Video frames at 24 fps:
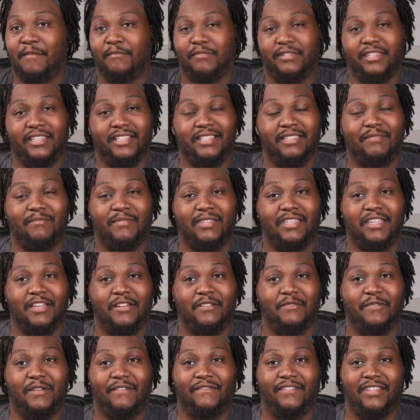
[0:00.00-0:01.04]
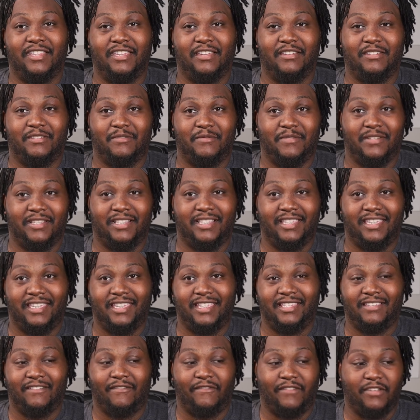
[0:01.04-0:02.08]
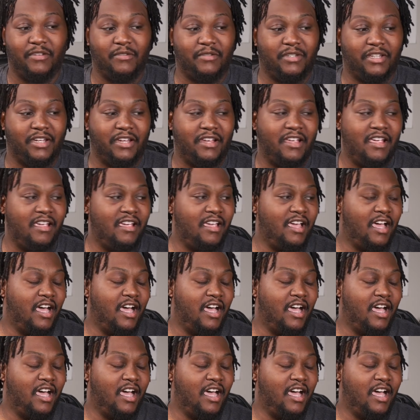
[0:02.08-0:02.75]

Please let me know what videos you want to see in the future.